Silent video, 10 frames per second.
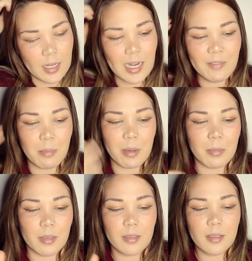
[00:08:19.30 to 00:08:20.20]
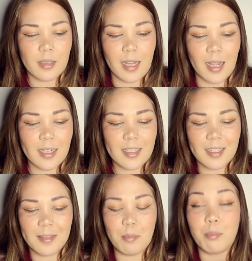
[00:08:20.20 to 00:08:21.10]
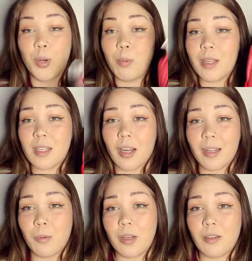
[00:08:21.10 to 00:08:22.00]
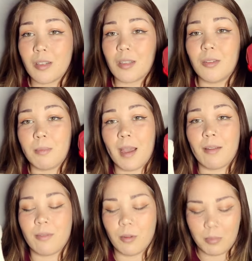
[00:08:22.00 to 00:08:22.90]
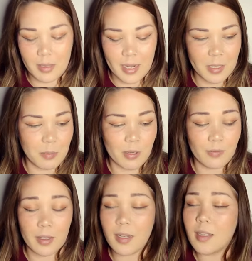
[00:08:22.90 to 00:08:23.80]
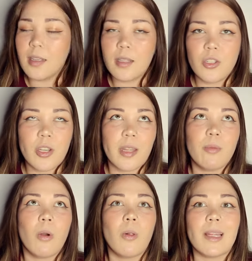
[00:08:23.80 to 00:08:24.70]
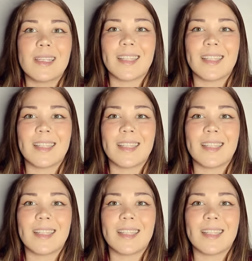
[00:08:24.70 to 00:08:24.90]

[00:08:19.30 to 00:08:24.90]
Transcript: Kind of a bummer that poop gets on it when you just do the pad fold, but that is part of it. And the jelly roll is a